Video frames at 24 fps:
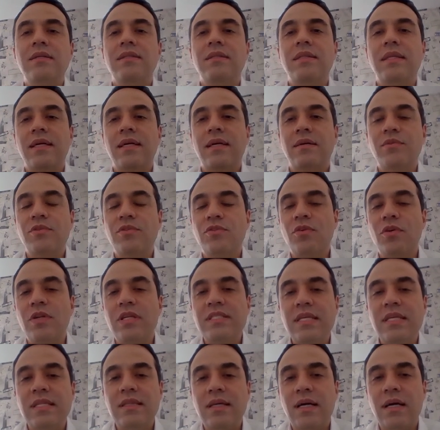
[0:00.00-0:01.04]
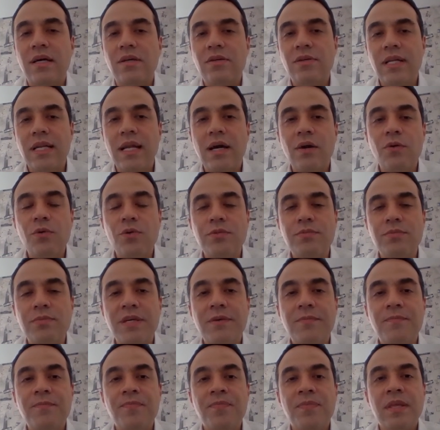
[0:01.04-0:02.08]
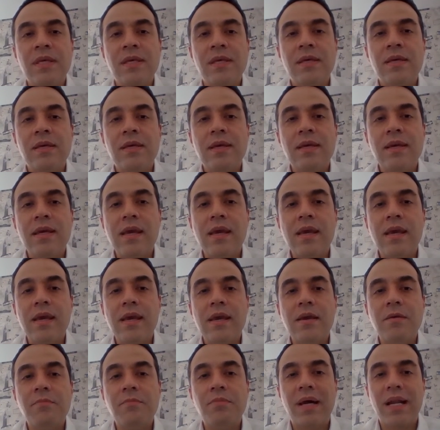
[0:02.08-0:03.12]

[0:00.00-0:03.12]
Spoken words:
on those projects. Security